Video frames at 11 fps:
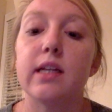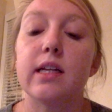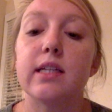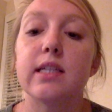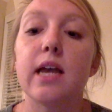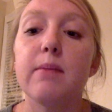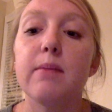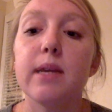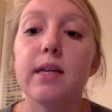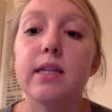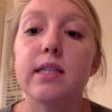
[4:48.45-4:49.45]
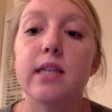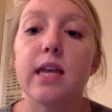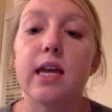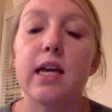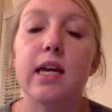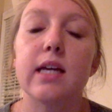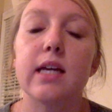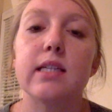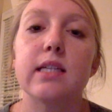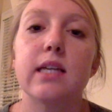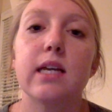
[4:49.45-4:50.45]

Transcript: assignments and